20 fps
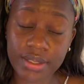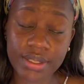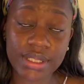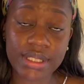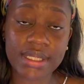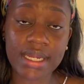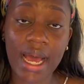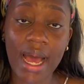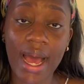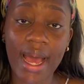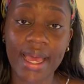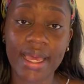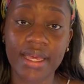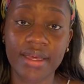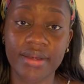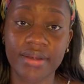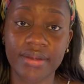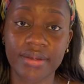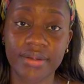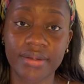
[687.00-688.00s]

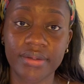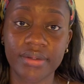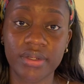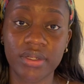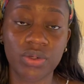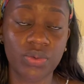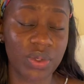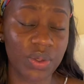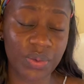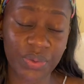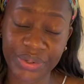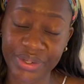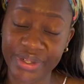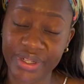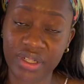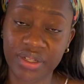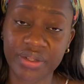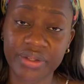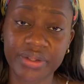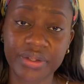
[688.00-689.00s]
die, and we
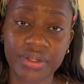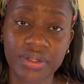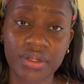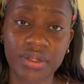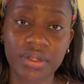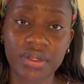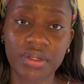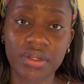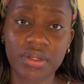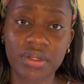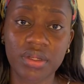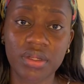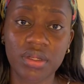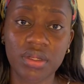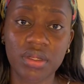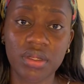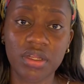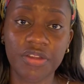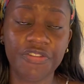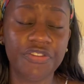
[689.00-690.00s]
will,
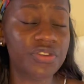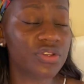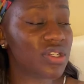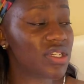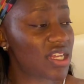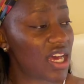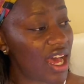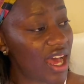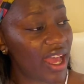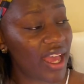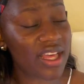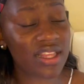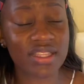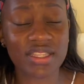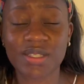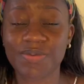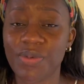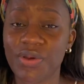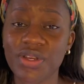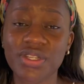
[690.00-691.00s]
if you die and
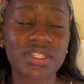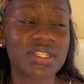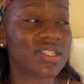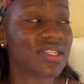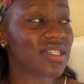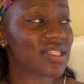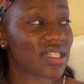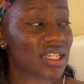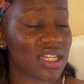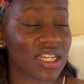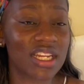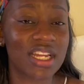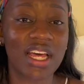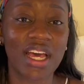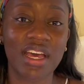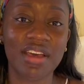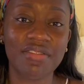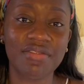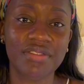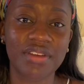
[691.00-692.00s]
this person is still
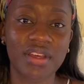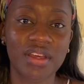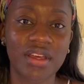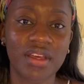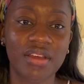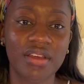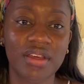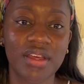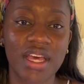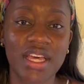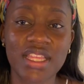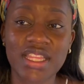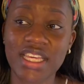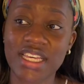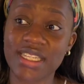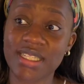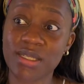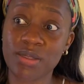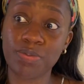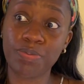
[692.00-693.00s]
alive and
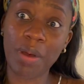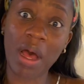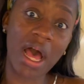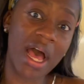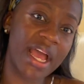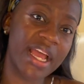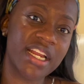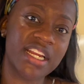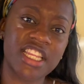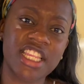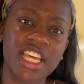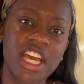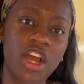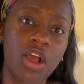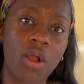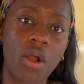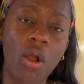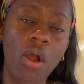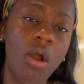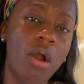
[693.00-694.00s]
their spine, their
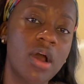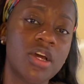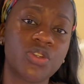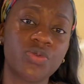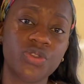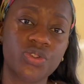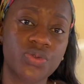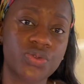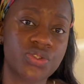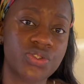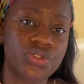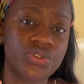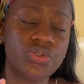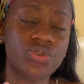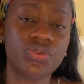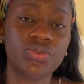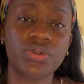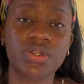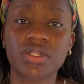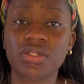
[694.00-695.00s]
God, which was
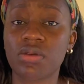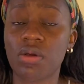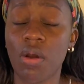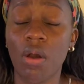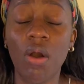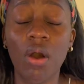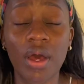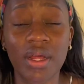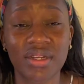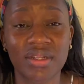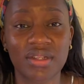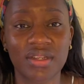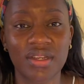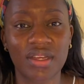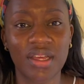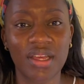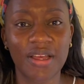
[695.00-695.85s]
you, is gone,